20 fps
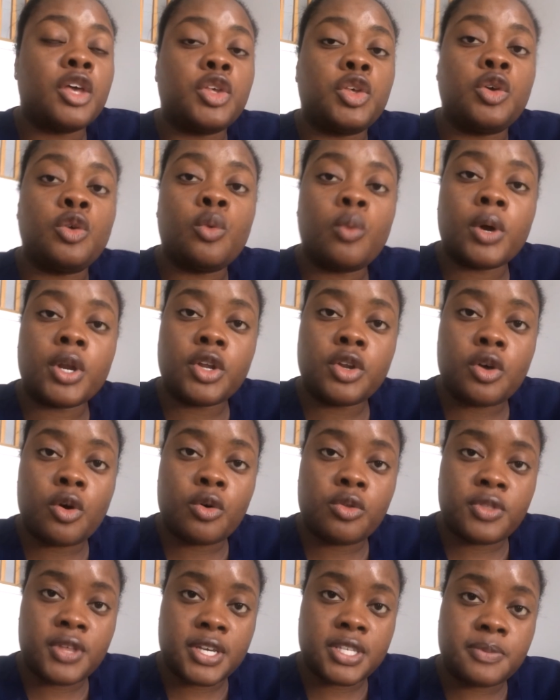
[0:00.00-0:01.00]
You want to
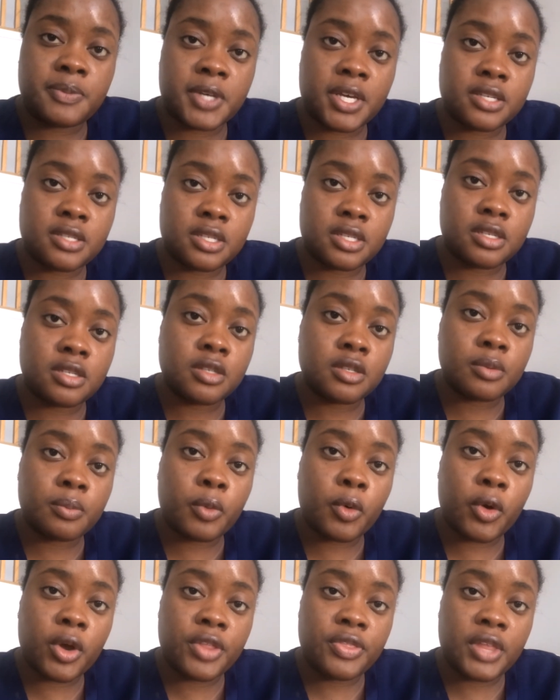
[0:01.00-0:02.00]
know this because this is
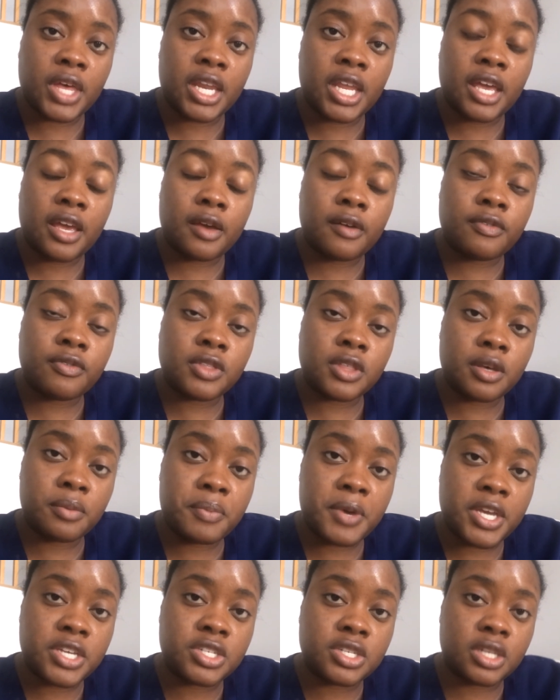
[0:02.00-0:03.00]
important, that if the
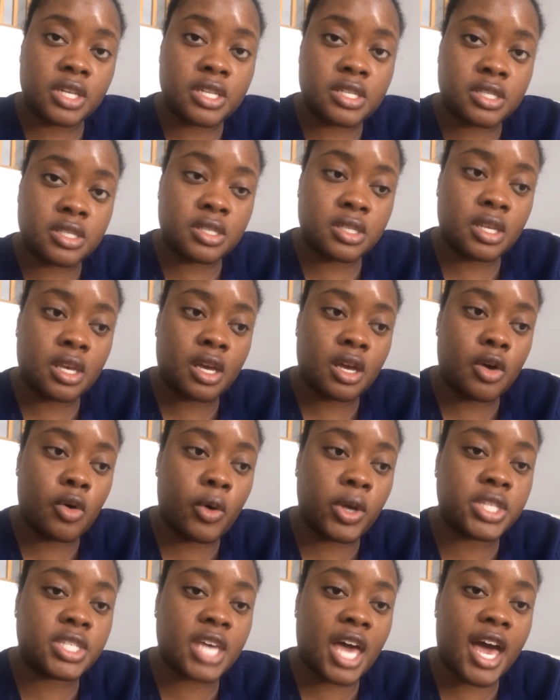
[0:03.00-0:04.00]
patient is
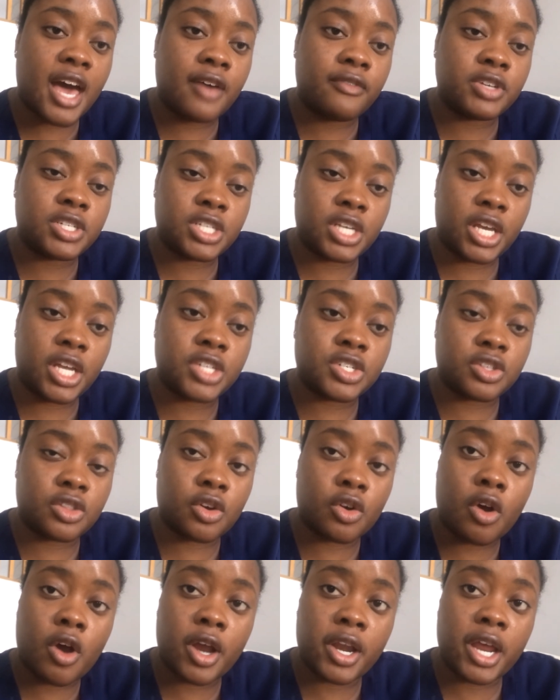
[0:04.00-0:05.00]
going to have a change in
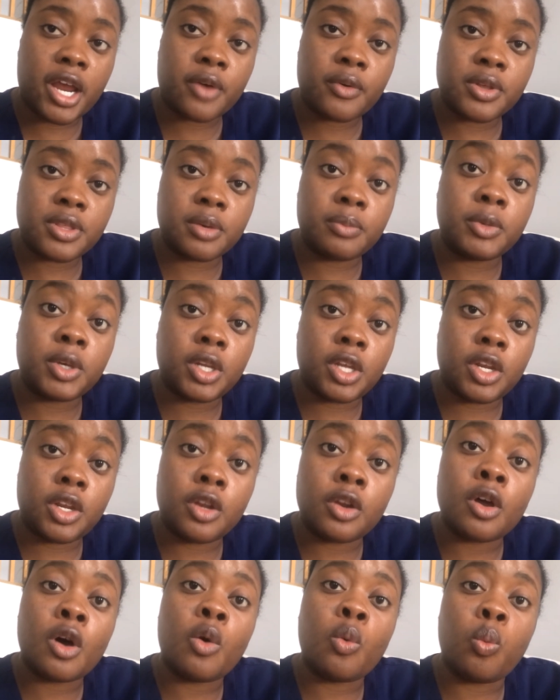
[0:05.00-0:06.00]
their cardiac rhythm, you need
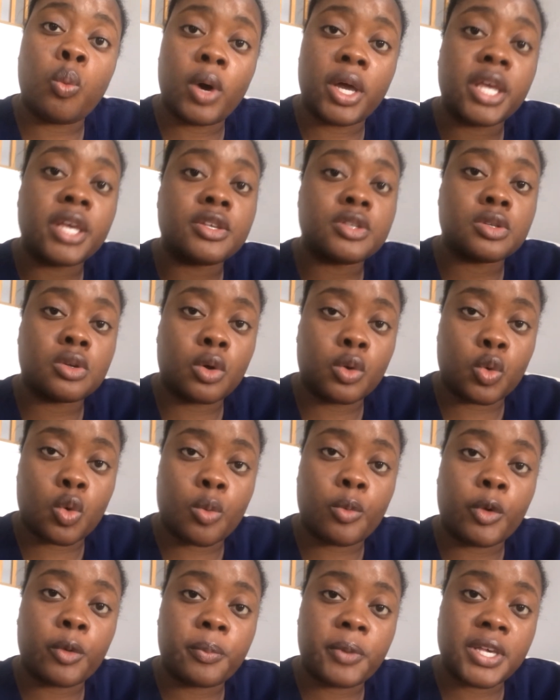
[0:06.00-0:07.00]
to know what is their
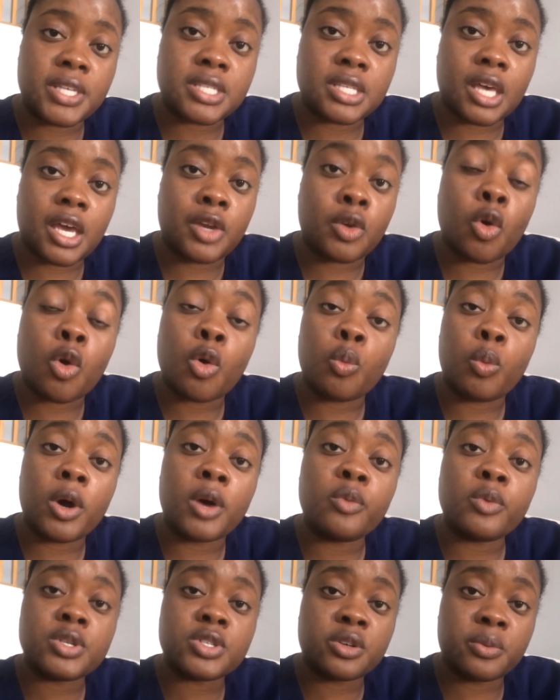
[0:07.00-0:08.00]
normal baseline, or
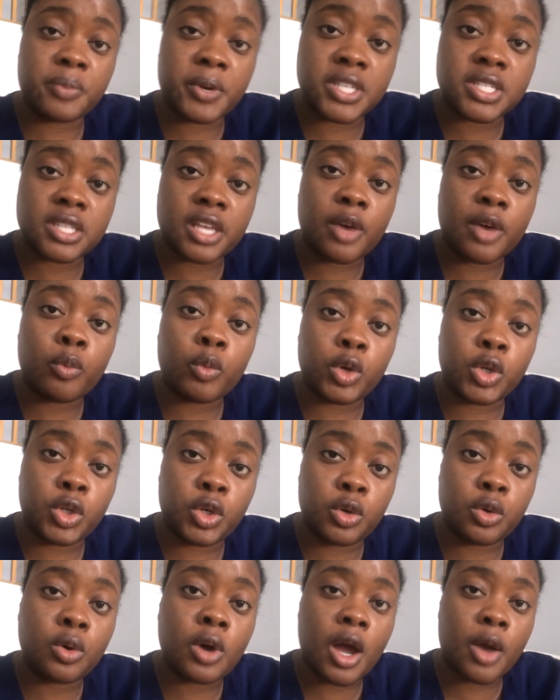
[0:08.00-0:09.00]
what was their baseline when
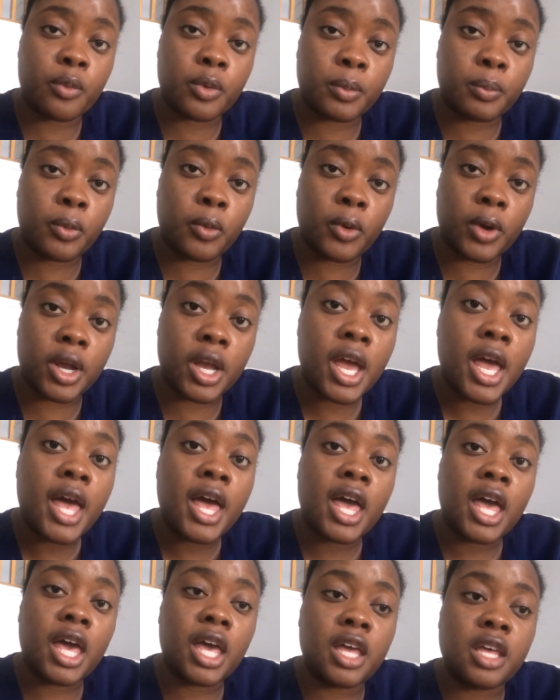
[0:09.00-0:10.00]
you got report,
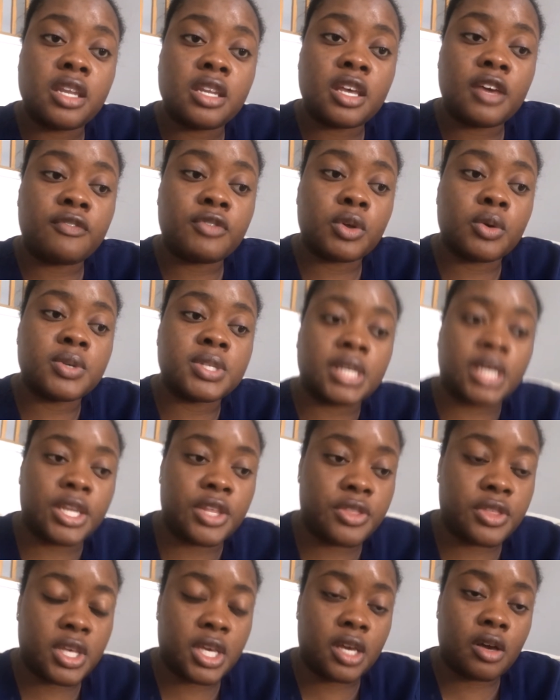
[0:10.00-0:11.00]
and if there was
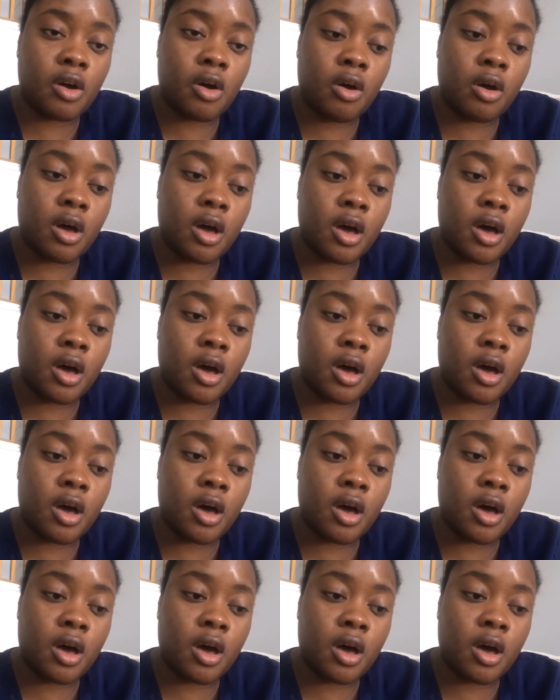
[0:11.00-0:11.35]
anything